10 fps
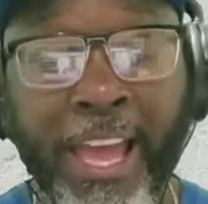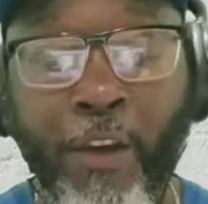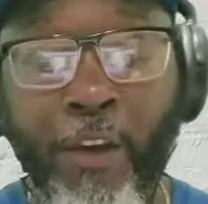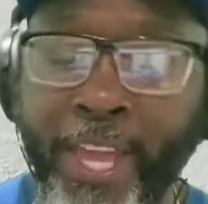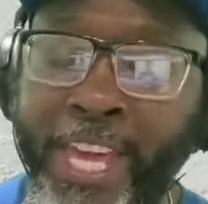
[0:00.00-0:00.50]

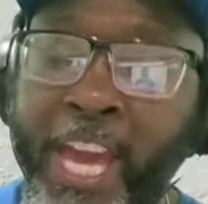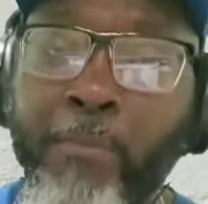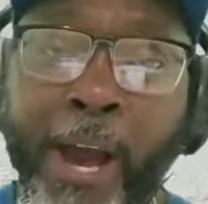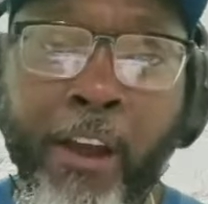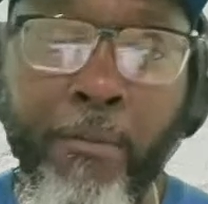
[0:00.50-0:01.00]
If we
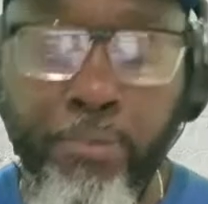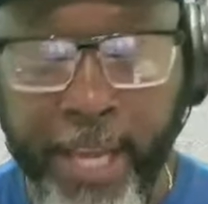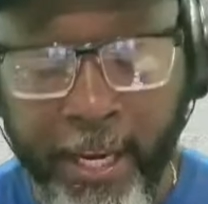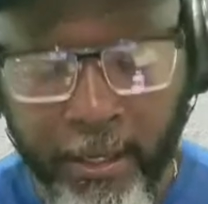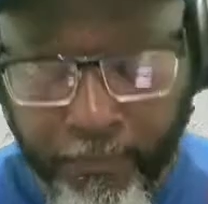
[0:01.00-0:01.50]
came out and
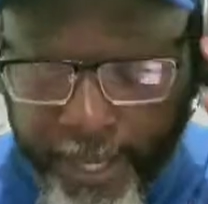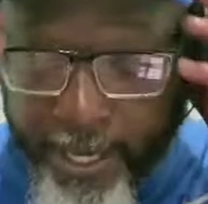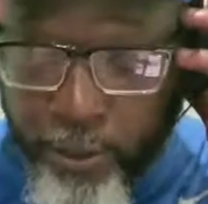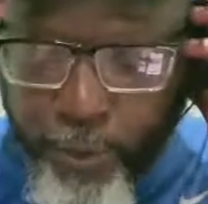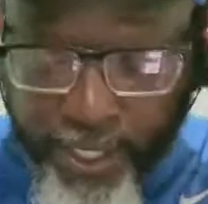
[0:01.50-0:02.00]
played as
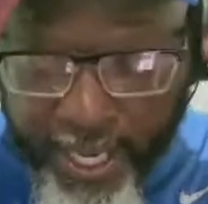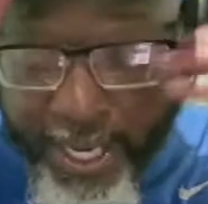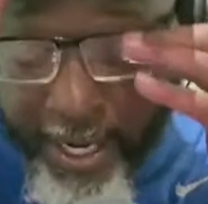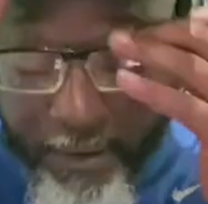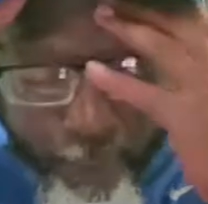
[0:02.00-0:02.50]
flat as we
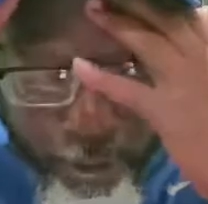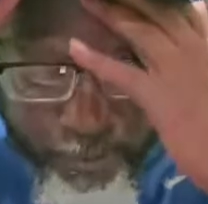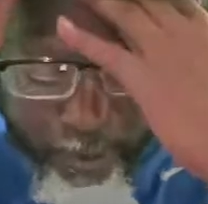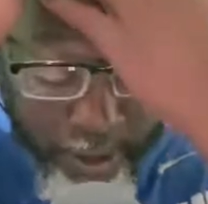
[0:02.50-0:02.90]
did in the first